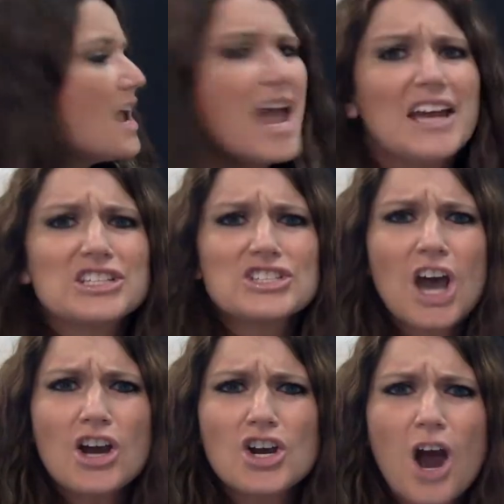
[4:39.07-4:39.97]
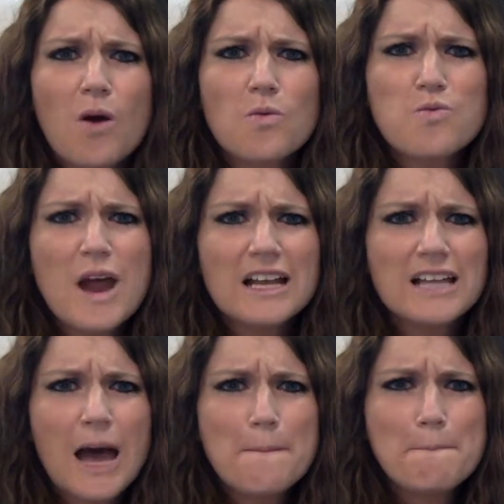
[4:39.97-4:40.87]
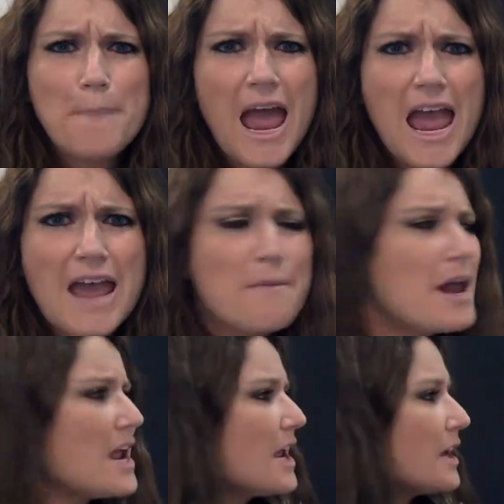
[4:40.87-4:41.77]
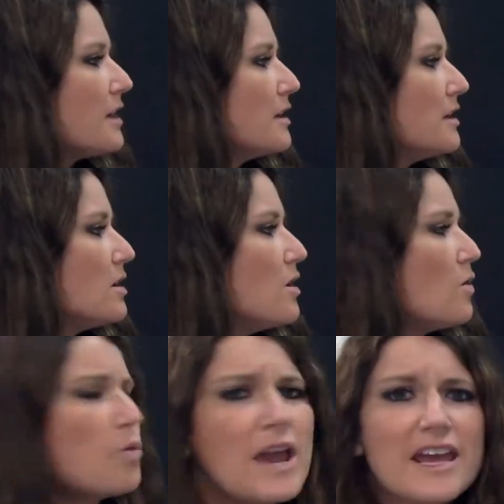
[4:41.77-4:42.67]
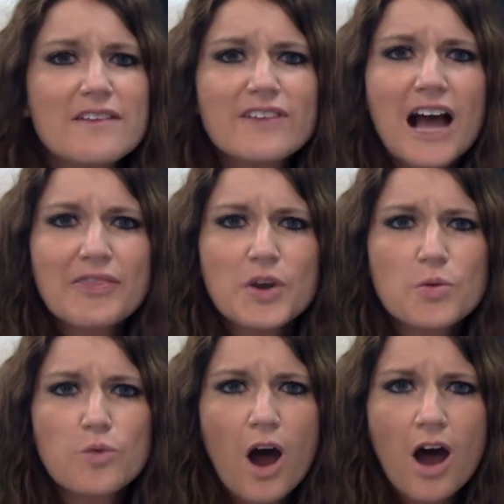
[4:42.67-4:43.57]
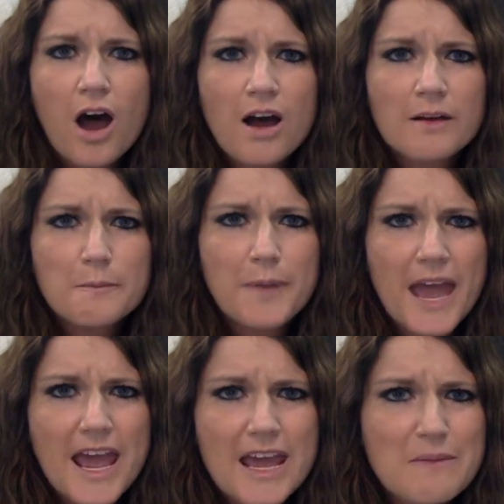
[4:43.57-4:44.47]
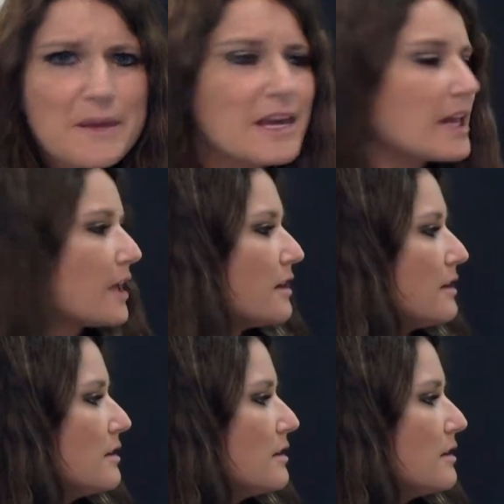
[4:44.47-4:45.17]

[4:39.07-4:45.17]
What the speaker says: It's a gorilla baby! We've got the wrong baby!"